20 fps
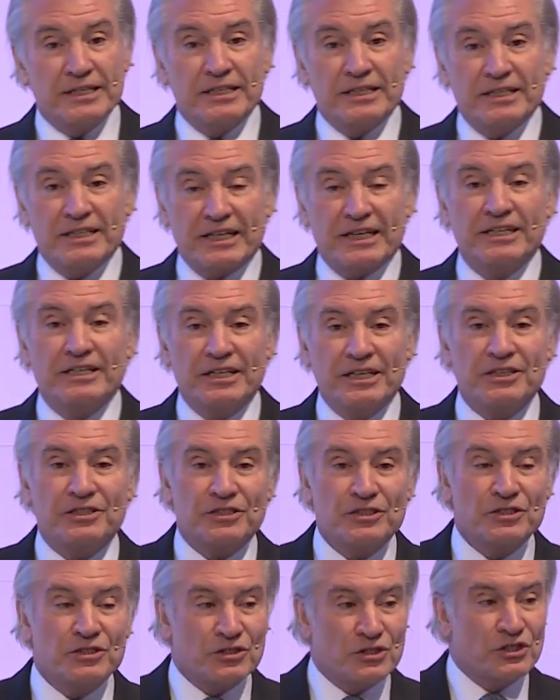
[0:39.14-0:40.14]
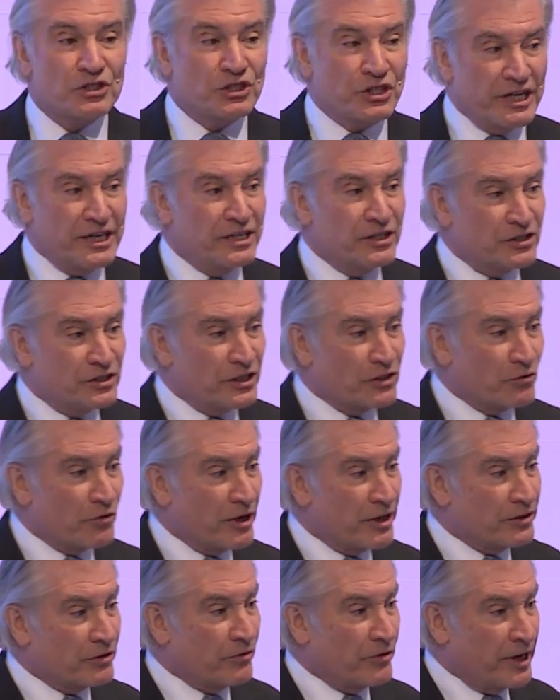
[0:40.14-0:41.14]
the conditions are changing
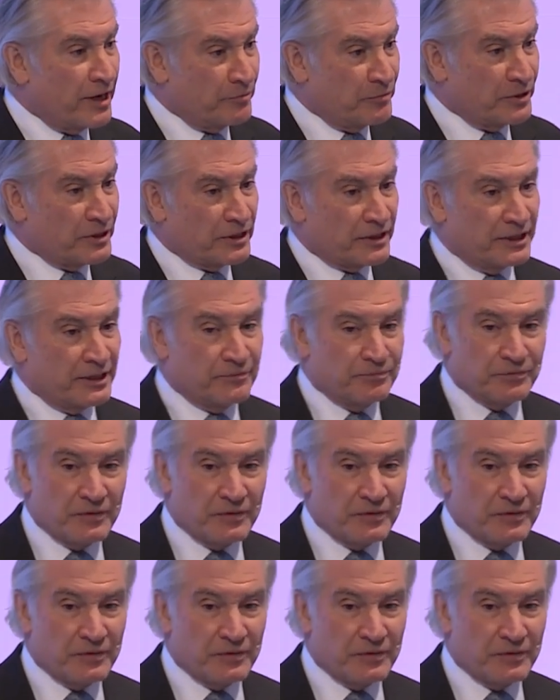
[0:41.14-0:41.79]
rather rapidly.